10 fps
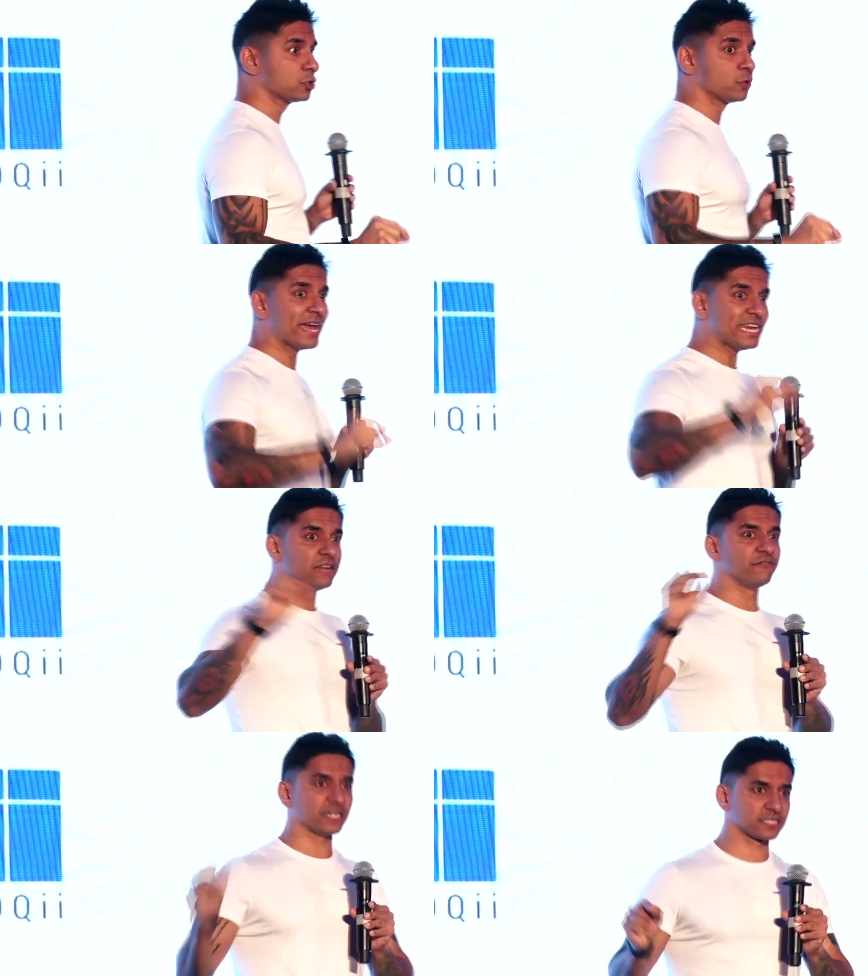any
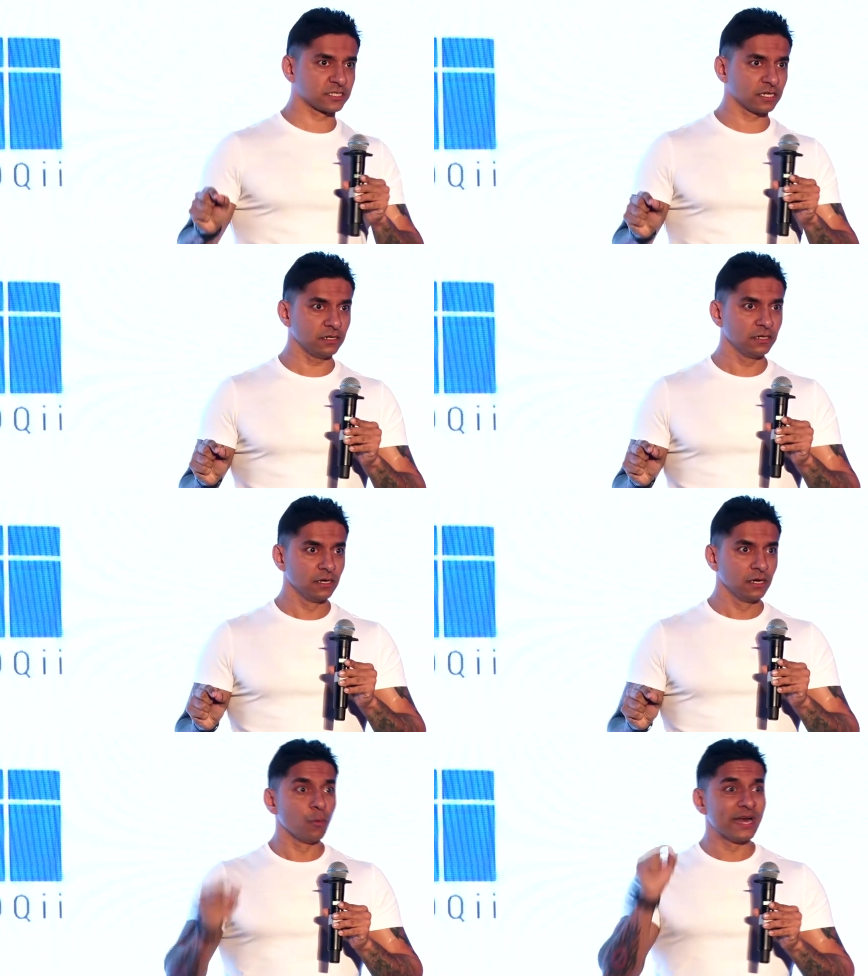investor
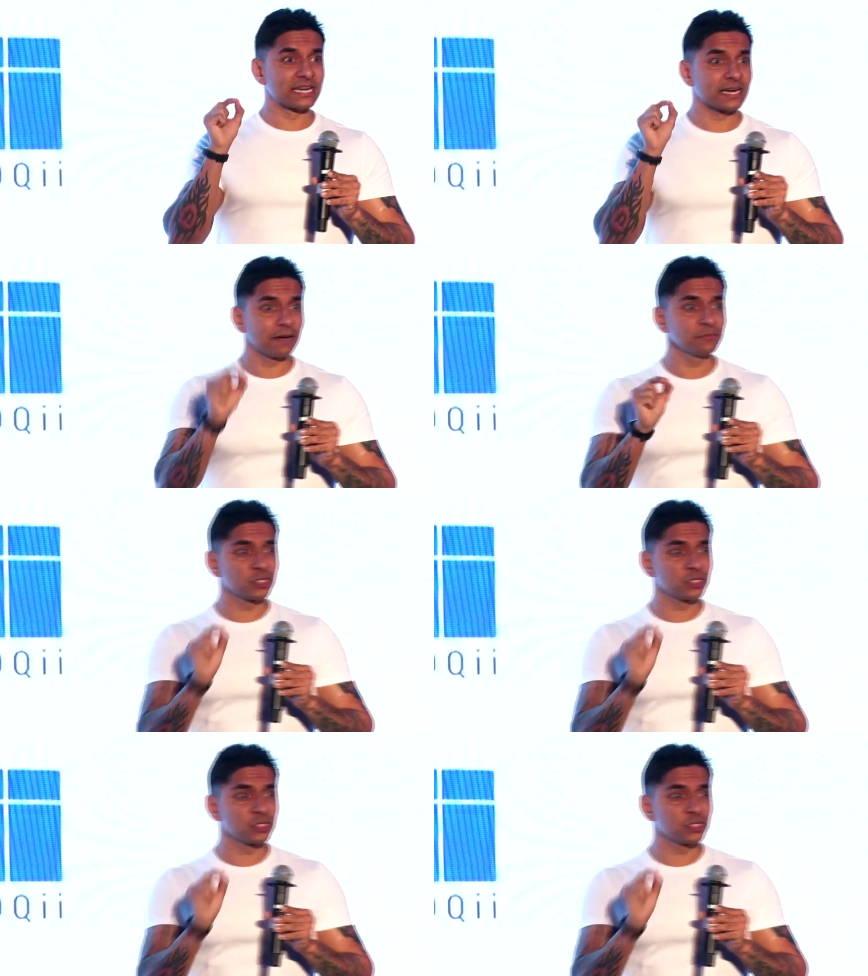when it comes